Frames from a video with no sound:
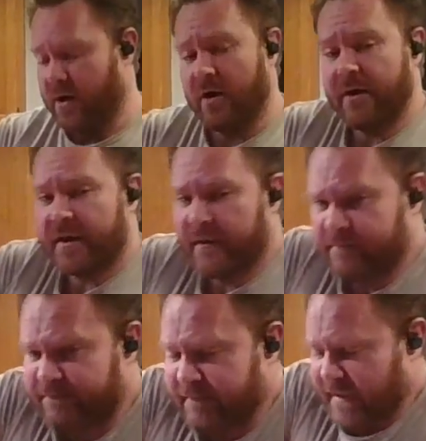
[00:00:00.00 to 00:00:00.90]
garlic,
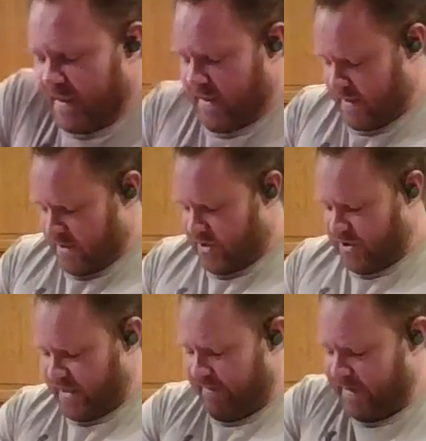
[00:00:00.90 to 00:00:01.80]

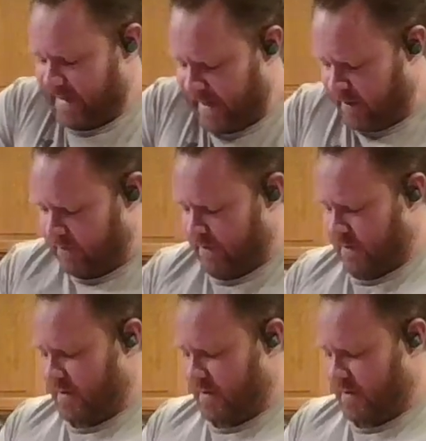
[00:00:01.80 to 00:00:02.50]
shove it down,